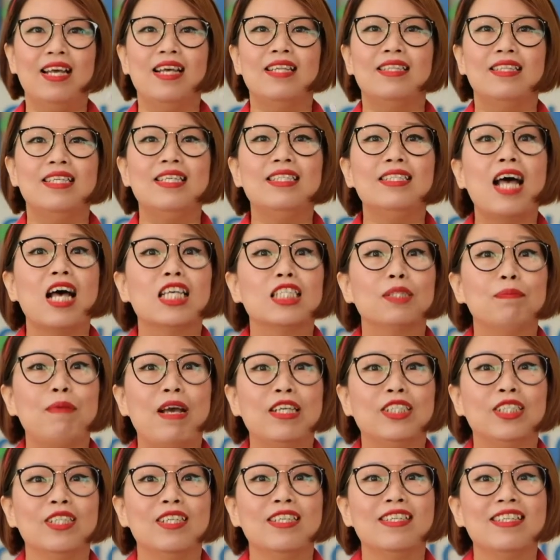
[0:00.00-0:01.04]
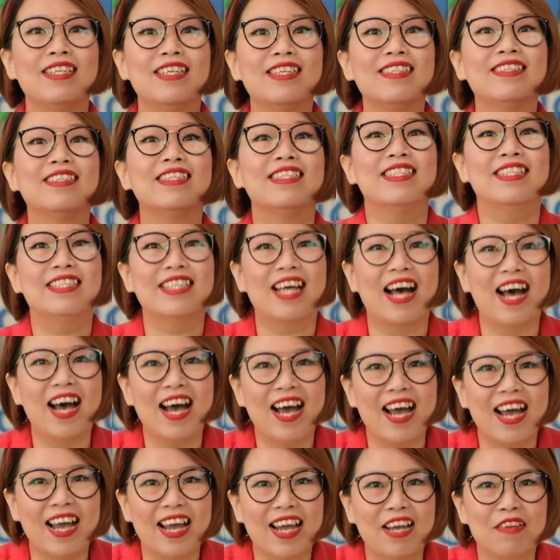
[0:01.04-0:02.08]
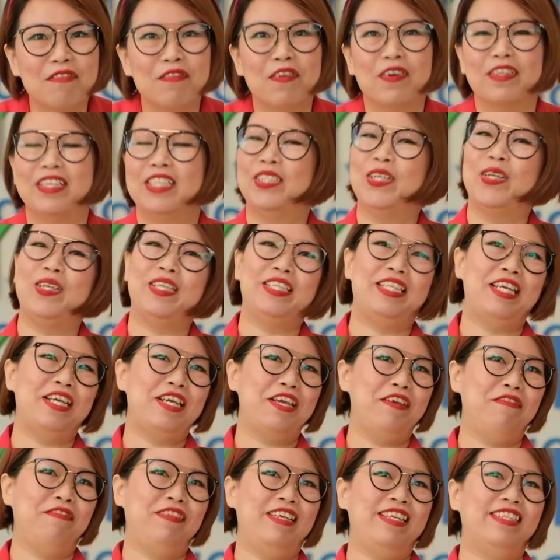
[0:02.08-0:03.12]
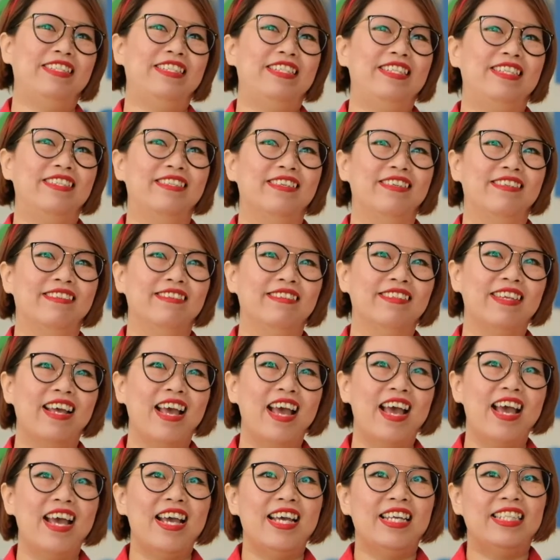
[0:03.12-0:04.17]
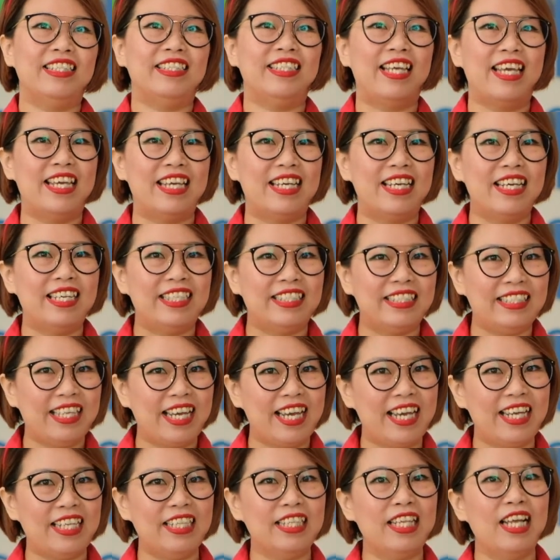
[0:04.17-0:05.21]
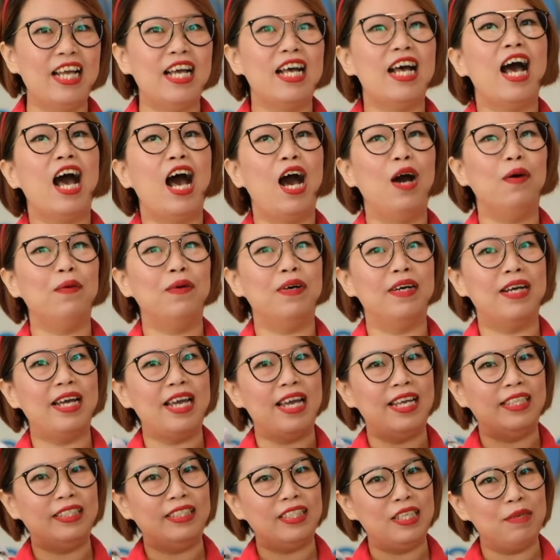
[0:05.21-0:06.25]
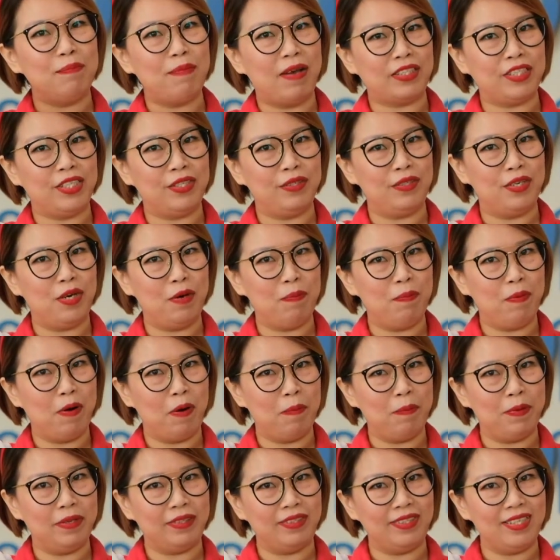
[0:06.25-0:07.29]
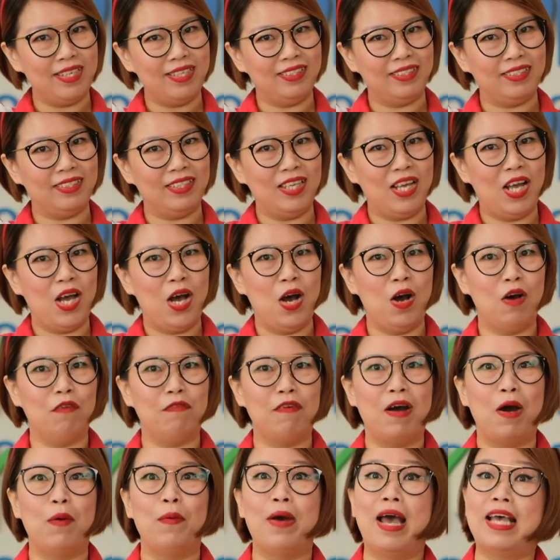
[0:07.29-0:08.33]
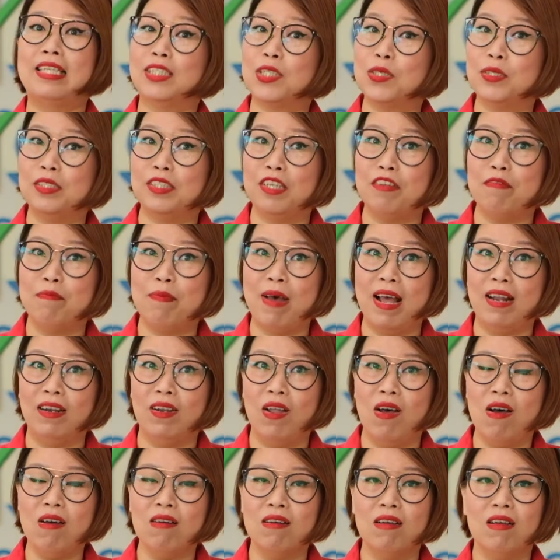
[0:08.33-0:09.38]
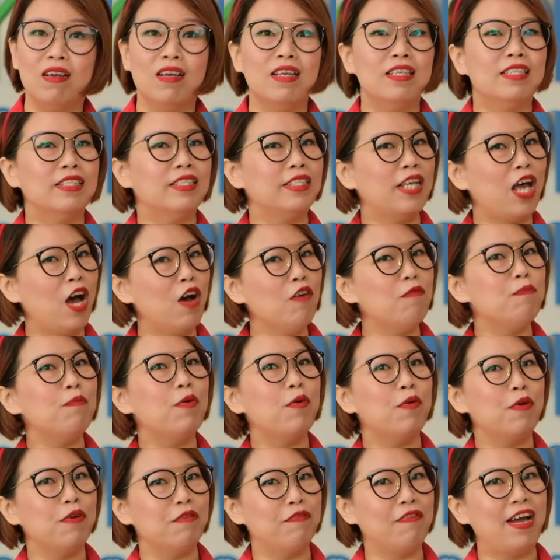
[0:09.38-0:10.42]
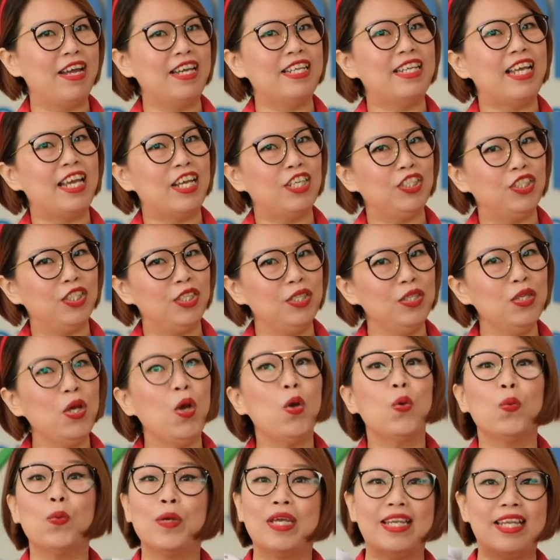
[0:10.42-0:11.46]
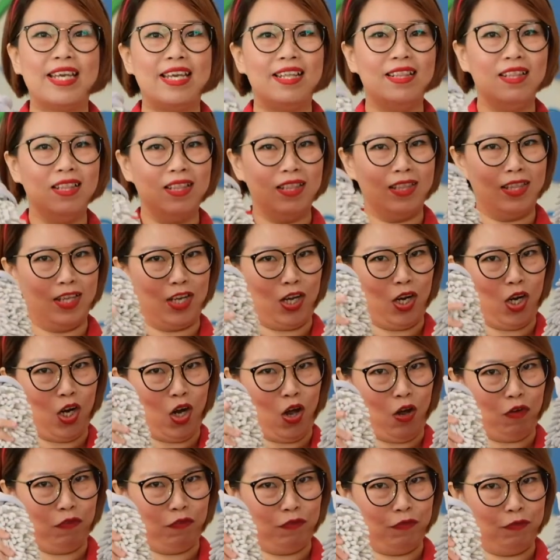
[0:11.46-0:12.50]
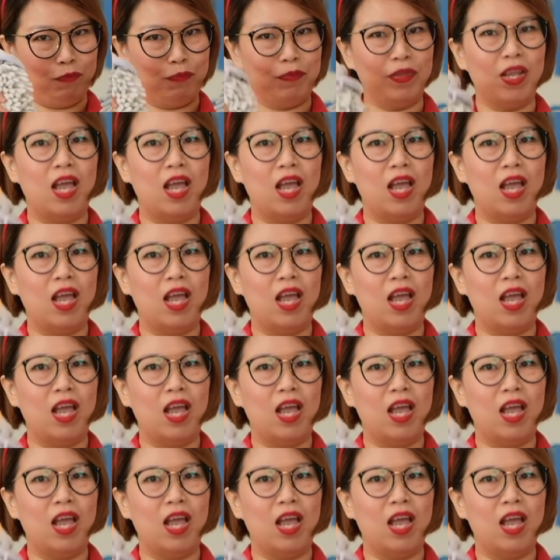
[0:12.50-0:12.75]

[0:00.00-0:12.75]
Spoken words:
these are specially designed for this holiday gifting season. They contain our antibacterial properties of our exclusive bedlock, self-purifying agent within the cloth.